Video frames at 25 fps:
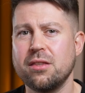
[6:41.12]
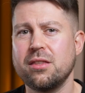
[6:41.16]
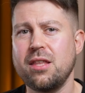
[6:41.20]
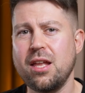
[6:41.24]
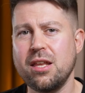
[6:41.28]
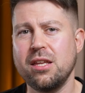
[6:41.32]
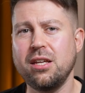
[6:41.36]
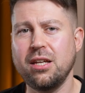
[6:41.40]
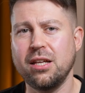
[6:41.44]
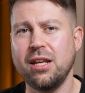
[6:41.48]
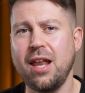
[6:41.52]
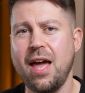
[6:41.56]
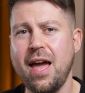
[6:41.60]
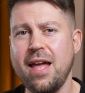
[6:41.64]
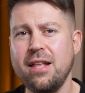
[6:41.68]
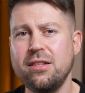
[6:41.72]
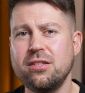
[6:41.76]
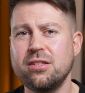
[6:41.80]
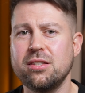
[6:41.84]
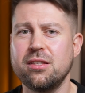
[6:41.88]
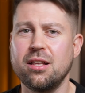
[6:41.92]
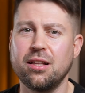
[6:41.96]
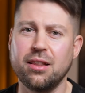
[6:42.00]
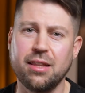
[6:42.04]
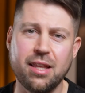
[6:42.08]
then you can head
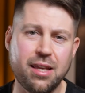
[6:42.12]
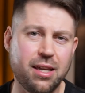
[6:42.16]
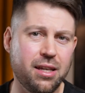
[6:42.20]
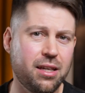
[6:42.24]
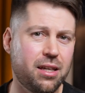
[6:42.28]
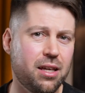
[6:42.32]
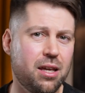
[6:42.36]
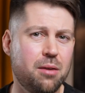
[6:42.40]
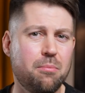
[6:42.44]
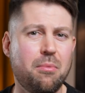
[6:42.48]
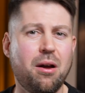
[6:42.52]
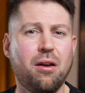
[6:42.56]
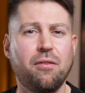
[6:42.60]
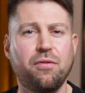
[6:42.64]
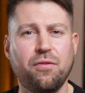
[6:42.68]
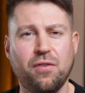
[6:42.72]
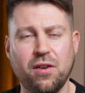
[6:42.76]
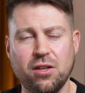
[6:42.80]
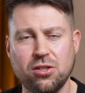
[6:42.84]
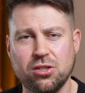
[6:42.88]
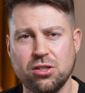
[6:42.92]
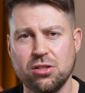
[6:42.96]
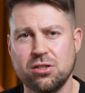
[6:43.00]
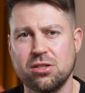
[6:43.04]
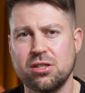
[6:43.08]
to the link in my
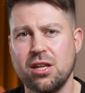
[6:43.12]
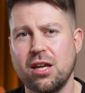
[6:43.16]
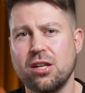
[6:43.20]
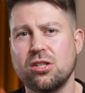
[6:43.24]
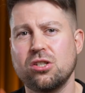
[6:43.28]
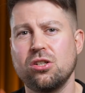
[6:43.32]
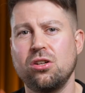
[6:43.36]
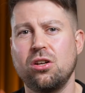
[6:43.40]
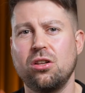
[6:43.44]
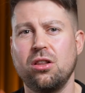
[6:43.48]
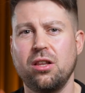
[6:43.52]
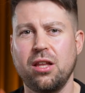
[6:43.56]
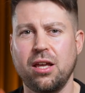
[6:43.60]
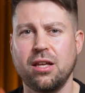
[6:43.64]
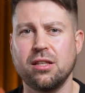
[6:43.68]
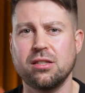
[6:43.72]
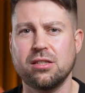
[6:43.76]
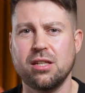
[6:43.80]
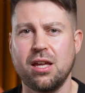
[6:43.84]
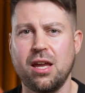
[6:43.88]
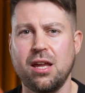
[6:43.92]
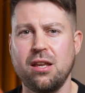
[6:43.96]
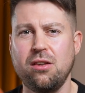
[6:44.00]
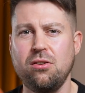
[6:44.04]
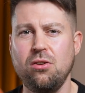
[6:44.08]
featured section on
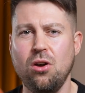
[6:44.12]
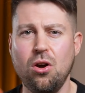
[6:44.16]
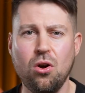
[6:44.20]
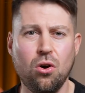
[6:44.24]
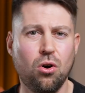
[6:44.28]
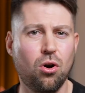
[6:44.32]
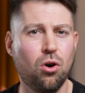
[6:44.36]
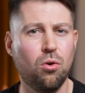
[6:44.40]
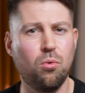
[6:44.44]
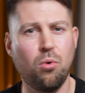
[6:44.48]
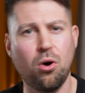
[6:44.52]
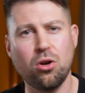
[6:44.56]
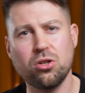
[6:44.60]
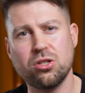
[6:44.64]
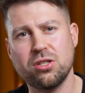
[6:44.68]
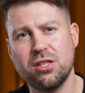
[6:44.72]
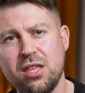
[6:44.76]
LinkedIn or watch